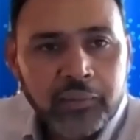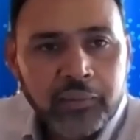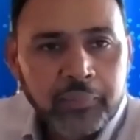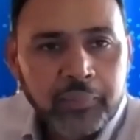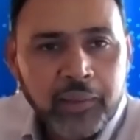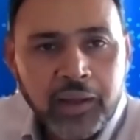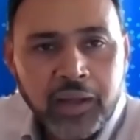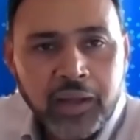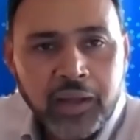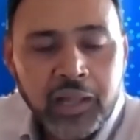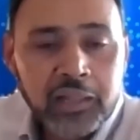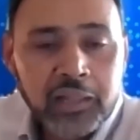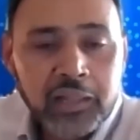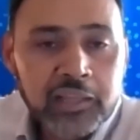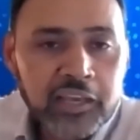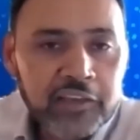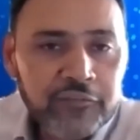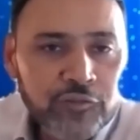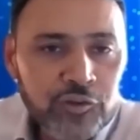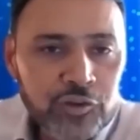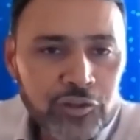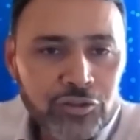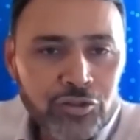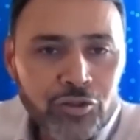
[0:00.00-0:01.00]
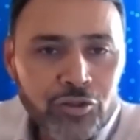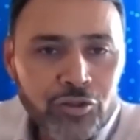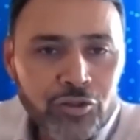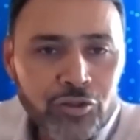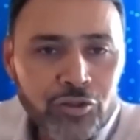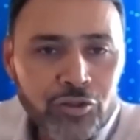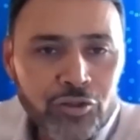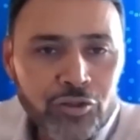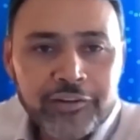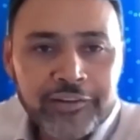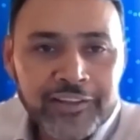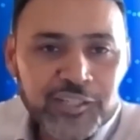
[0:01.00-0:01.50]
I'll give you a
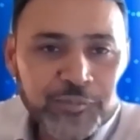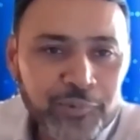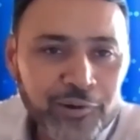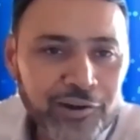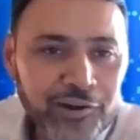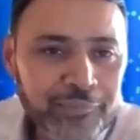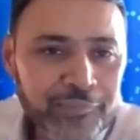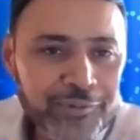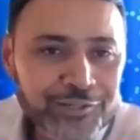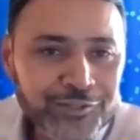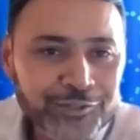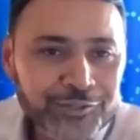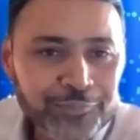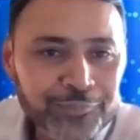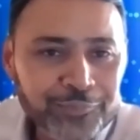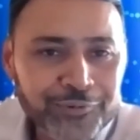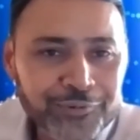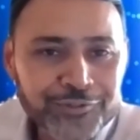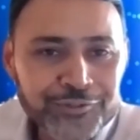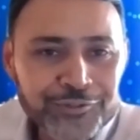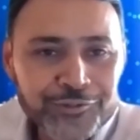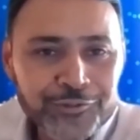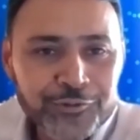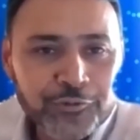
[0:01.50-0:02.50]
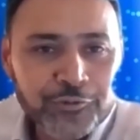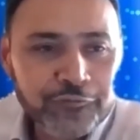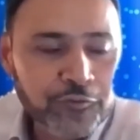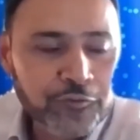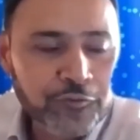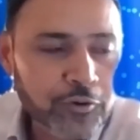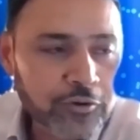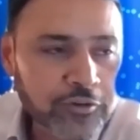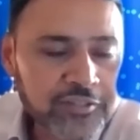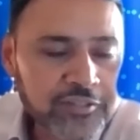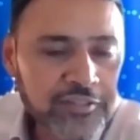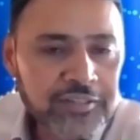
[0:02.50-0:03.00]
thought experiment to pursue,
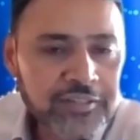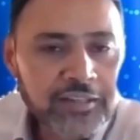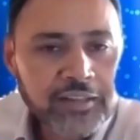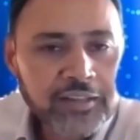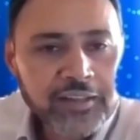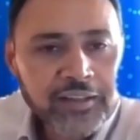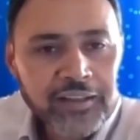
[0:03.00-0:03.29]
folks.